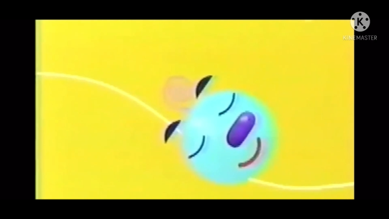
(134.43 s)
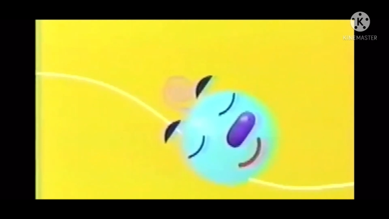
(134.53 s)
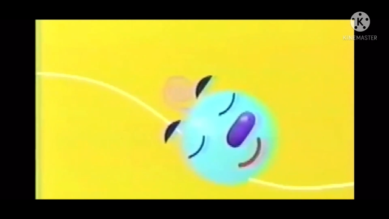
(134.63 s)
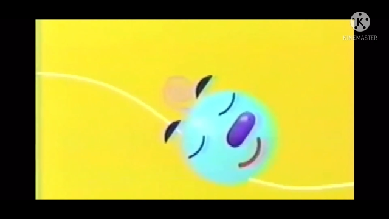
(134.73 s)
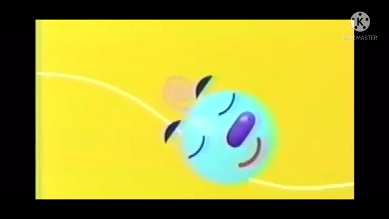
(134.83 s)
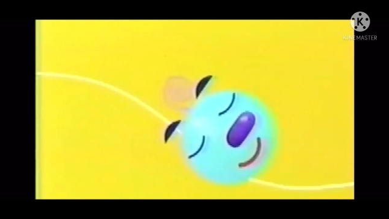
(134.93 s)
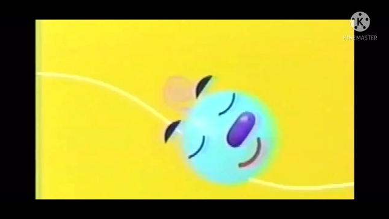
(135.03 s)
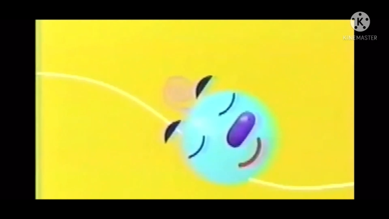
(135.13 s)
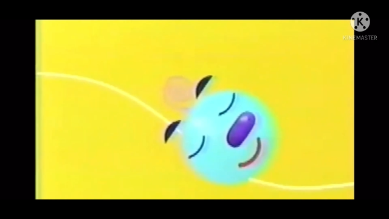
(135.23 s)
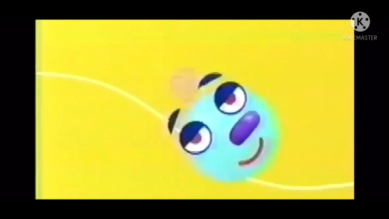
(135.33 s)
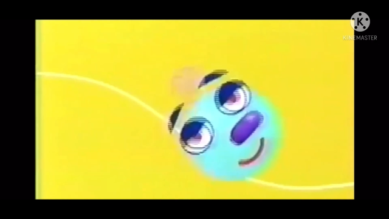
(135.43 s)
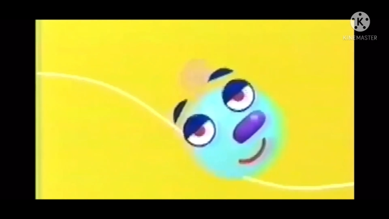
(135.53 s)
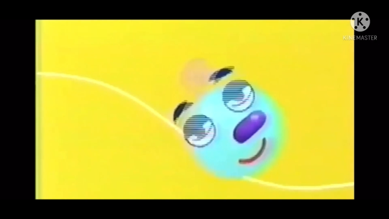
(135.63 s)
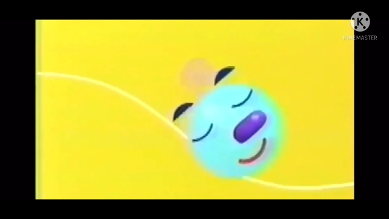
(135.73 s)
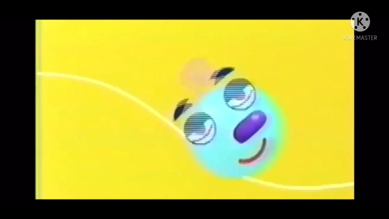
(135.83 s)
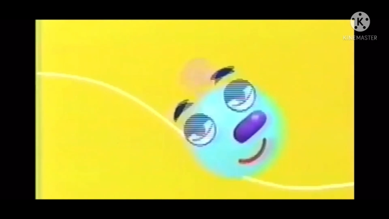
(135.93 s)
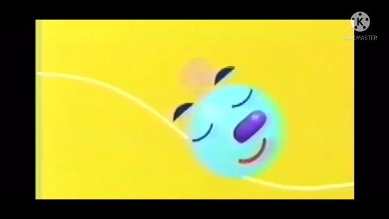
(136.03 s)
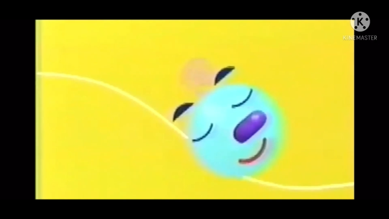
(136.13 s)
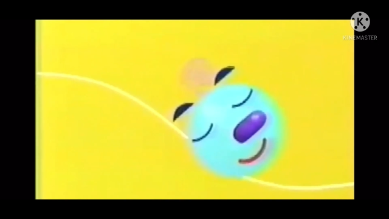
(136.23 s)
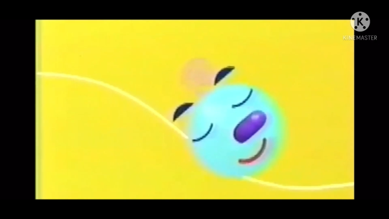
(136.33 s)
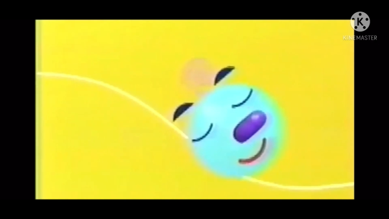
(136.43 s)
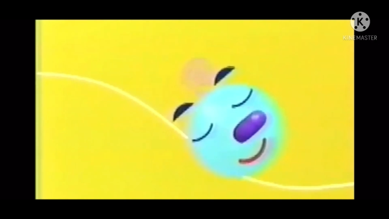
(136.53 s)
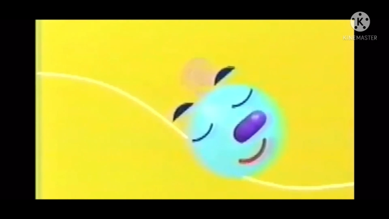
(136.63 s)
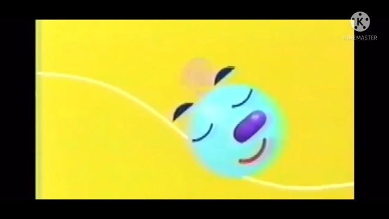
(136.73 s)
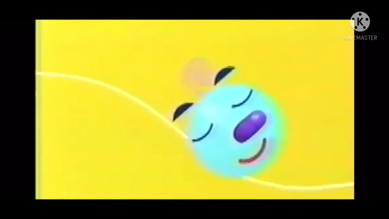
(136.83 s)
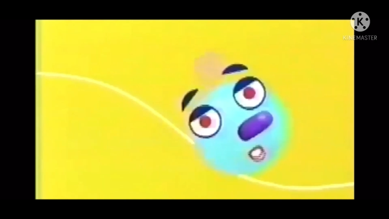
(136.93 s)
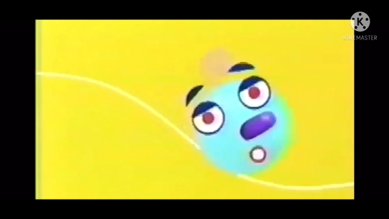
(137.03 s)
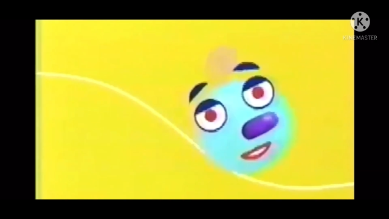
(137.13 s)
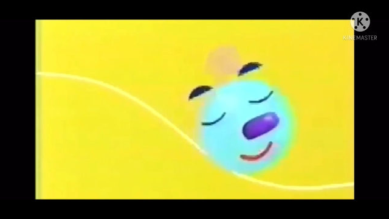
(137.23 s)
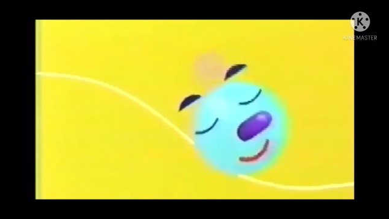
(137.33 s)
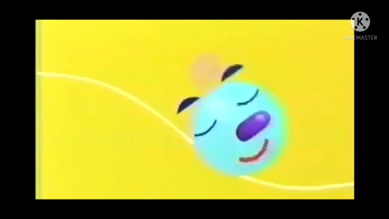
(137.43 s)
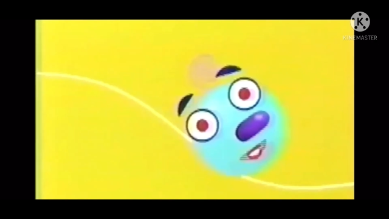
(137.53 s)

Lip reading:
No face is visible, so there are no lips to read.